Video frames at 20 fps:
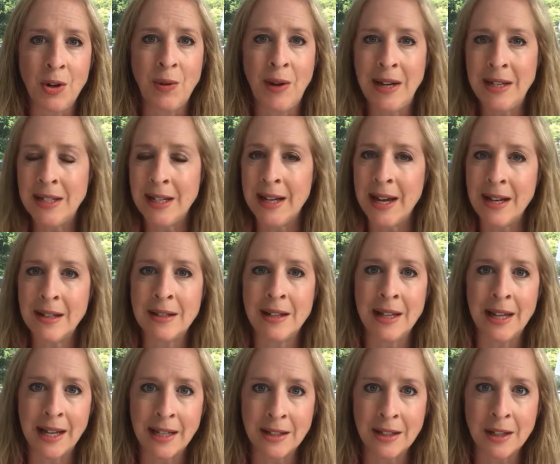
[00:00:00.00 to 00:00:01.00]
need to get to
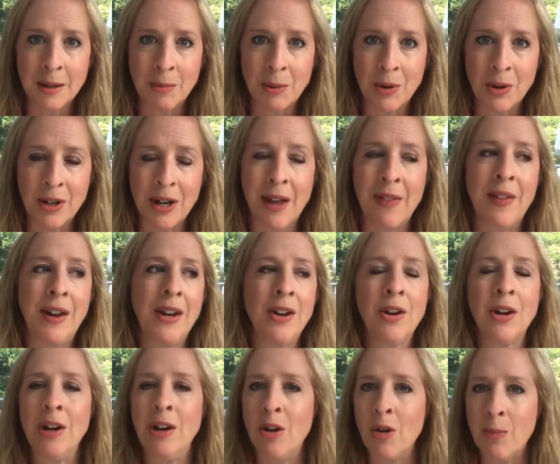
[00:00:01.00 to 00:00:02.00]
the end of the book, and then you
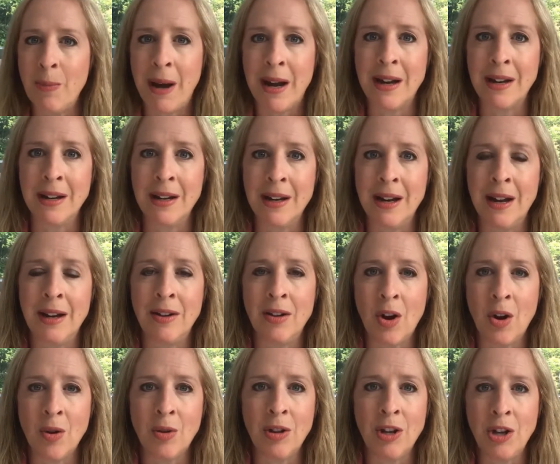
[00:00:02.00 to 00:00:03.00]
can look back at it and
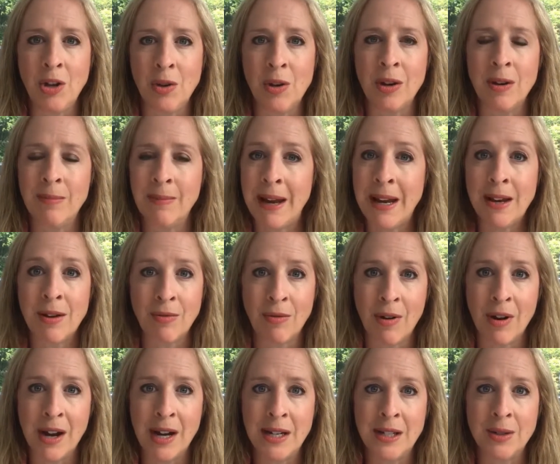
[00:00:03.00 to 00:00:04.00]
know that you can make it
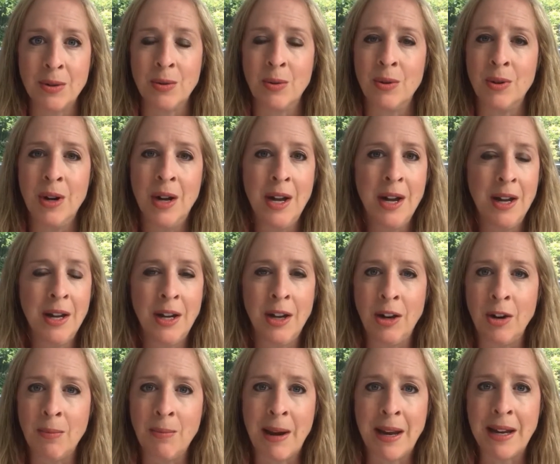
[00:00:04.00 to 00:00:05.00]
right, or
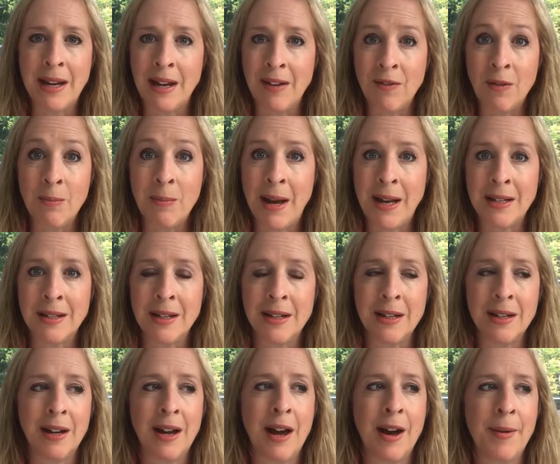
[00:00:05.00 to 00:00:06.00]
make it even better.
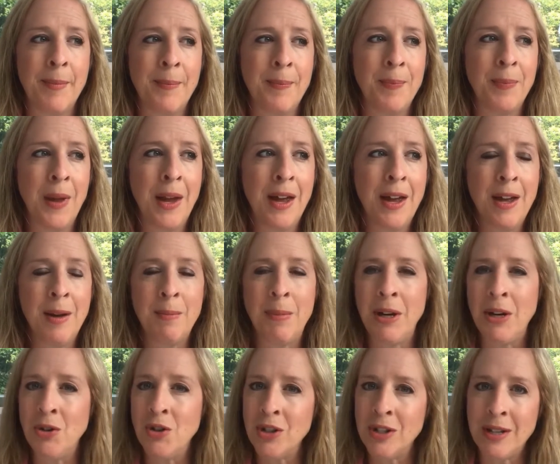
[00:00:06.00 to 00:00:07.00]
But
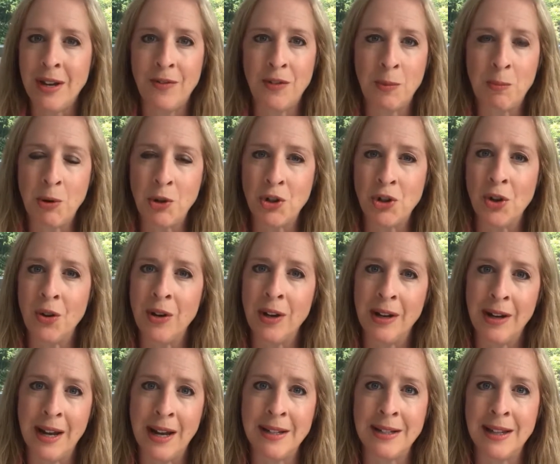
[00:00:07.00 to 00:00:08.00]
you just have to push on and
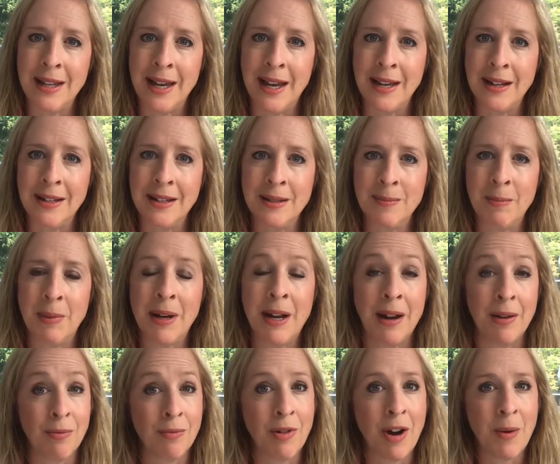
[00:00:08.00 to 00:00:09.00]
get to the end. But yeah,
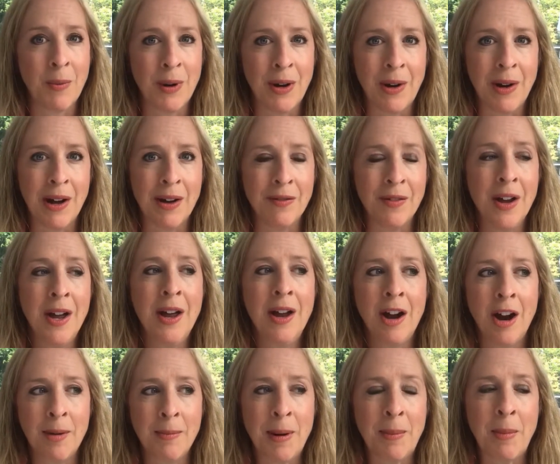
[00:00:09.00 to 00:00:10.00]
write what you love.
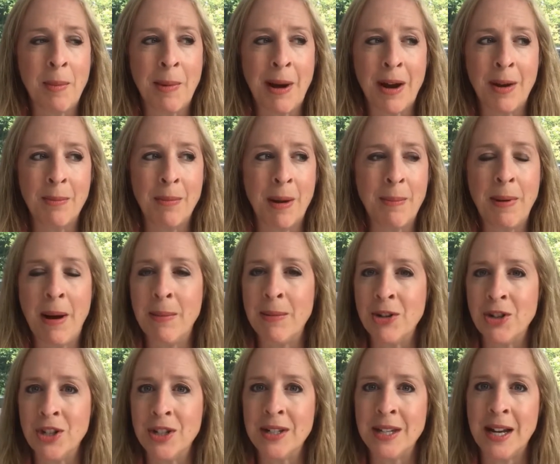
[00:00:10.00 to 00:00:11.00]
I remember my
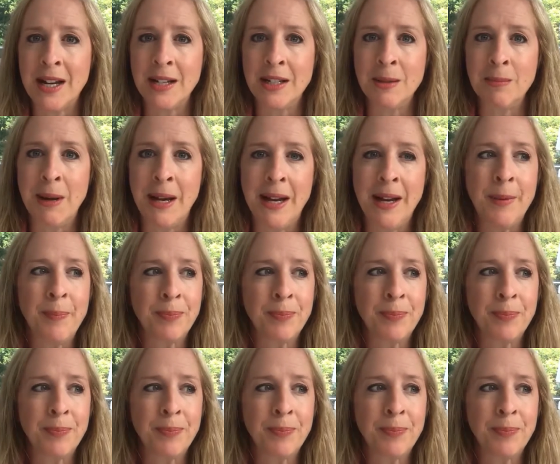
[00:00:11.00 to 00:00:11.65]
publisher saying to me,